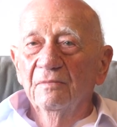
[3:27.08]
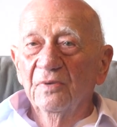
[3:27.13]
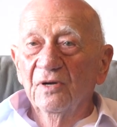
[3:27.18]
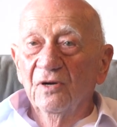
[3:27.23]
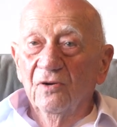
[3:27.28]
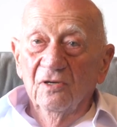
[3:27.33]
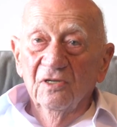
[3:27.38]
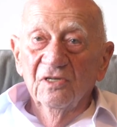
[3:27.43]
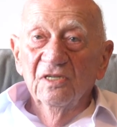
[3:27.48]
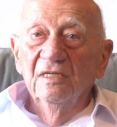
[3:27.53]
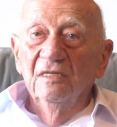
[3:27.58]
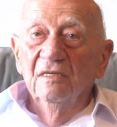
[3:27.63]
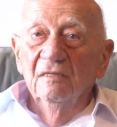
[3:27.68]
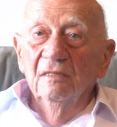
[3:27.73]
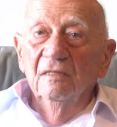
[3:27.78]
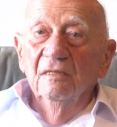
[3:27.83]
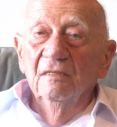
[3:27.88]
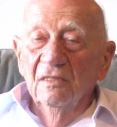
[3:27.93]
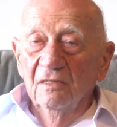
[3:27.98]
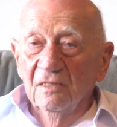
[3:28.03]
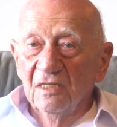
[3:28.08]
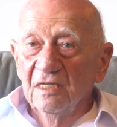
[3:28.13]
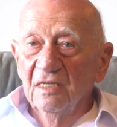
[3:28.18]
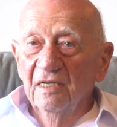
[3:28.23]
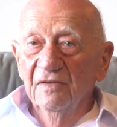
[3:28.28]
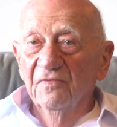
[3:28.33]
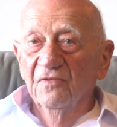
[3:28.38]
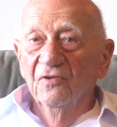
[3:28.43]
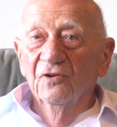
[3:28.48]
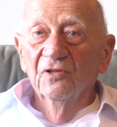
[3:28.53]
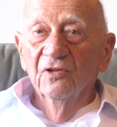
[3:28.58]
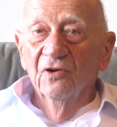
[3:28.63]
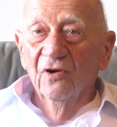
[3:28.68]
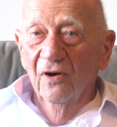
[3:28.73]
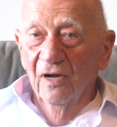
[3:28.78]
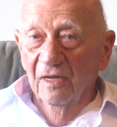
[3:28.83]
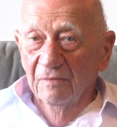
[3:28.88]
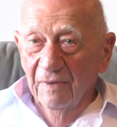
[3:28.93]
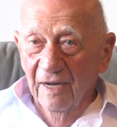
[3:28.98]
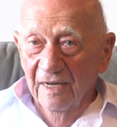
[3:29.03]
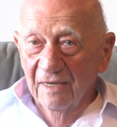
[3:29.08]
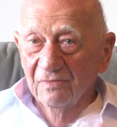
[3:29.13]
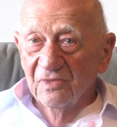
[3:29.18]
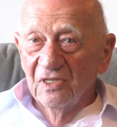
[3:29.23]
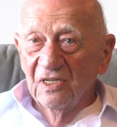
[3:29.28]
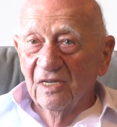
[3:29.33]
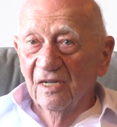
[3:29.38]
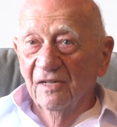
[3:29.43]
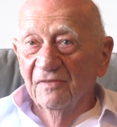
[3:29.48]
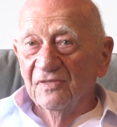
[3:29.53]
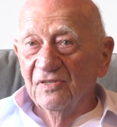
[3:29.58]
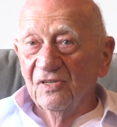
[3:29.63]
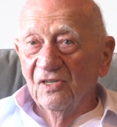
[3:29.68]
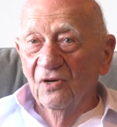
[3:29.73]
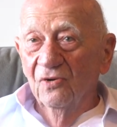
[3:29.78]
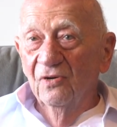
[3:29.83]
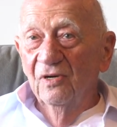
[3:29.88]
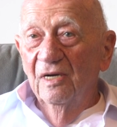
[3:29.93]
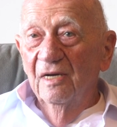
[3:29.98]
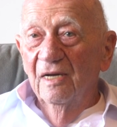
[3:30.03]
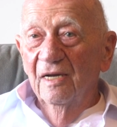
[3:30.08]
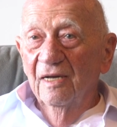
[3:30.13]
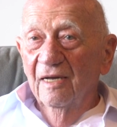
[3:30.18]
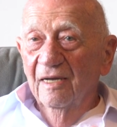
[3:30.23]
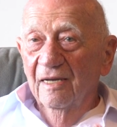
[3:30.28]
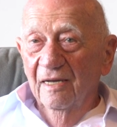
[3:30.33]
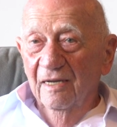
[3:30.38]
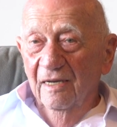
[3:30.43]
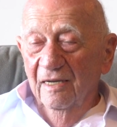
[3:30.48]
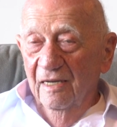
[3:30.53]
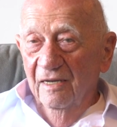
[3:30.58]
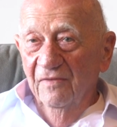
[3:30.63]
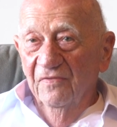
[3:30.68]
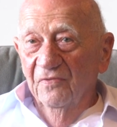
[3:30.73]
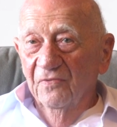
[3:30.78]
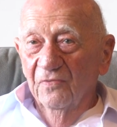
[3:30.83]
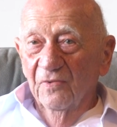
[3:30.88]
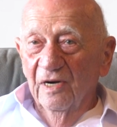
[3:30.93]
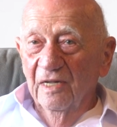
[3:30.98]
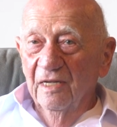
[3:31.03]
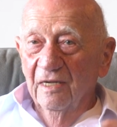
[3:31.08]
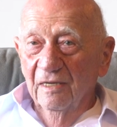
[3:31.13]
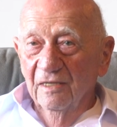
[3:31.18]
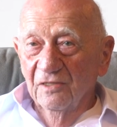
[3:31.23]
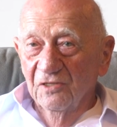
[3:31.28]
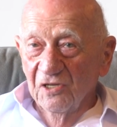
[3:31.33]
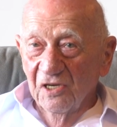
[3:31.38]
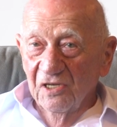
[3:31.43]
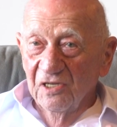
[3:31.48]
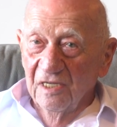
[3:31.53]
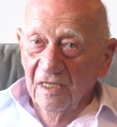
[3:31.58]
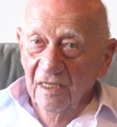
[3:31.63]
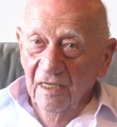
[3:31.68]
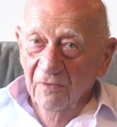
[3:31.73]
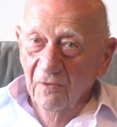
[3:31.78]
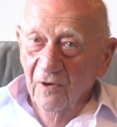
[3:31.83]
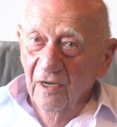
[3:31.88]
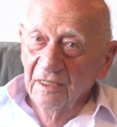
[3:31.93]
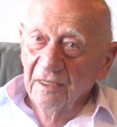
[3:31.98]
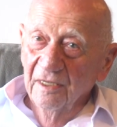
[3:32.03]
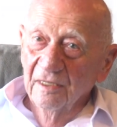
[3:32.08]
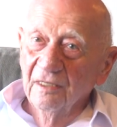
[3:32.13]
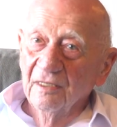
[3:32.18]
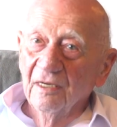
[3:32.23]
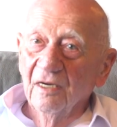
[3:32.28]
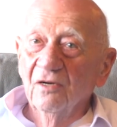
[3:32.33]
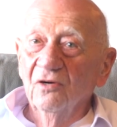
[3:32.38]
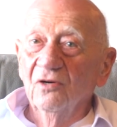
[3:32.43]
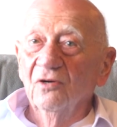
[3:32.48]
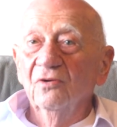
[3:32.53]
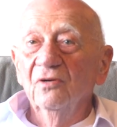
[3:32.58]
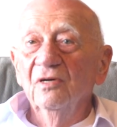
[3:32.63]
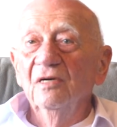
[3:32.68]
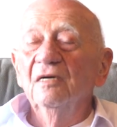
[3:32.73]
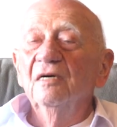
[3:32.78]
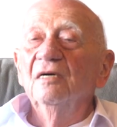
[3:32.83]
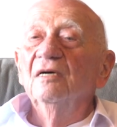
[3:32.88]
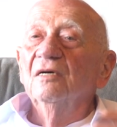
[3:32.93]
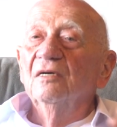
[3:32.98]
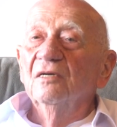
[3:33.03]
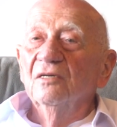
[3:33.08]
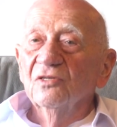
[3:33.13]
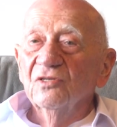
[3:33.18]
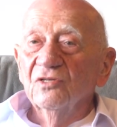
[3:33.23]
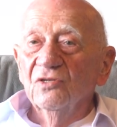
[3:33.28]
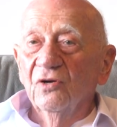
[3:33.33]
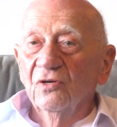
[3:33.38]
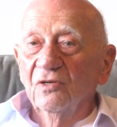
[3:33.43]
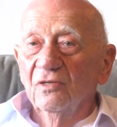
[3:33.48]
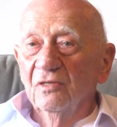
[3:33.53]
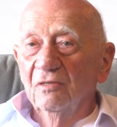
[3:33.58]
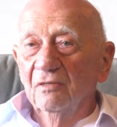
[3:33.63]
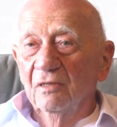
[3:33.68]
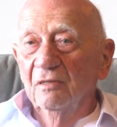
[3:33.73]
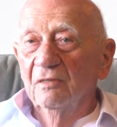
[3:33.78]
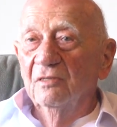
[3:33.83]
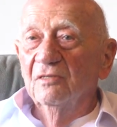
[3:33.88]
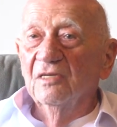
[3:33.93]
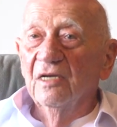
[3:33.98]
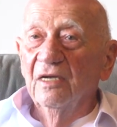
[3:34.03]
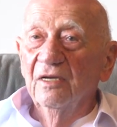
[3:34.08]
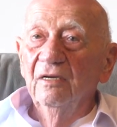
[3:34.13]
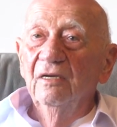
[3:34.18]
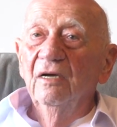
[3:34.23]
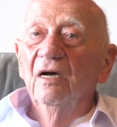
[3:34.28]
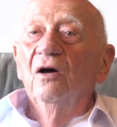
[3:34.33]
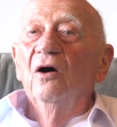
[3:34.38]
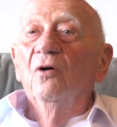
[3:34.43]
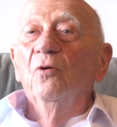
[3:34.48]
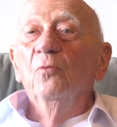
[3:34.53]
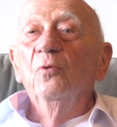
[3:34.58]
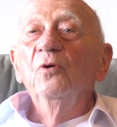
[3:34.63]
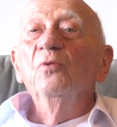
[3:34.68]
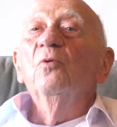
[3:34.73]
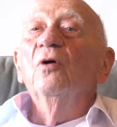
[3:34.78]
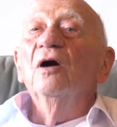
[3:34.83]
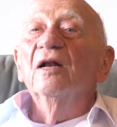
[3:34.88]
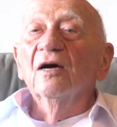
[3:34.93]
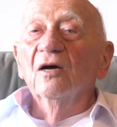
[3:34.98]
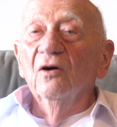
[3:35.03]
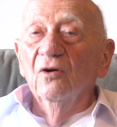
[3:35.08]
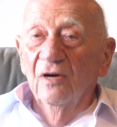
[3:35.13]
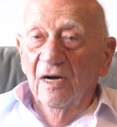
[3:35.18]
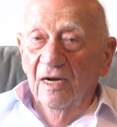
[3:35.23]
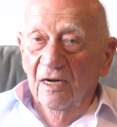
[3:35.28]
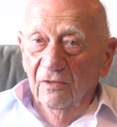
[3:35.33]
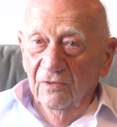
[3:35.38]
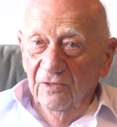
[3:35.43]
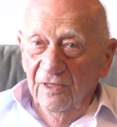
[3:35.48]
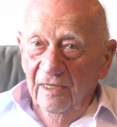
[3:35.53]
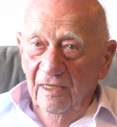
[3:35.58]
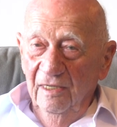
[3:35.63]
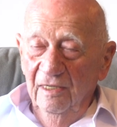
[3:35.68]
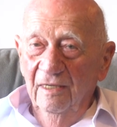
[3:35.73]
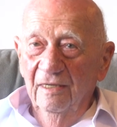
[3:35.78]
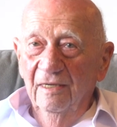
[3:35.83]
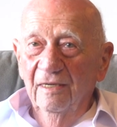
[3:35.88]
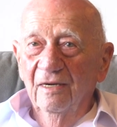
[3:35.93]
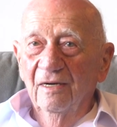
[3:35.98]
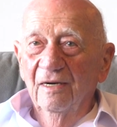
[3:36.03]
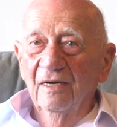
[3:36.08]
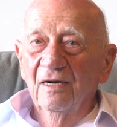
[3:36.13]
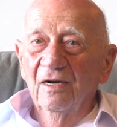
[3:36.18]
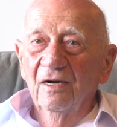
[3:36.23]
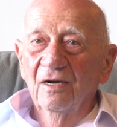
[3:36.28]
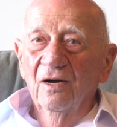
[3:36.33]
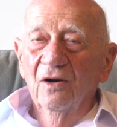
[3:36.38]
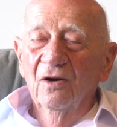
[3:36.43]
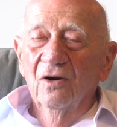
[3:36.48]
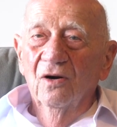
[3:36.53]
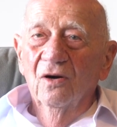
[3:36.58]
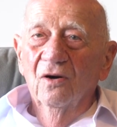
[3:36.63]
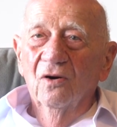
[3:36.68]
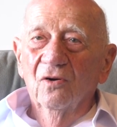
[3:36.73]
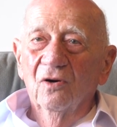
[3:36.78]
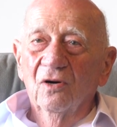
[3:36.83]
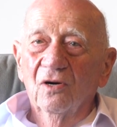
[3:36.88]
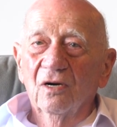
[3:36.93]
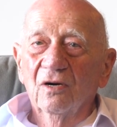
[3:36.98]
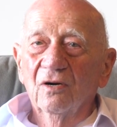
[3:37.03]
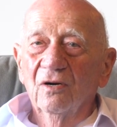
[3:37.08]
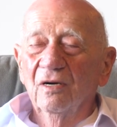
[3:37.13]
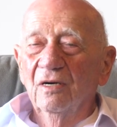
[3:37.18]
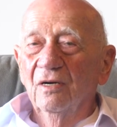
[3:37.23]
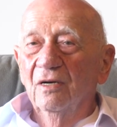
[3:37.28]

because Steve couldn't go out by himself. So even when he wanted to go, so you say, we want to go out, or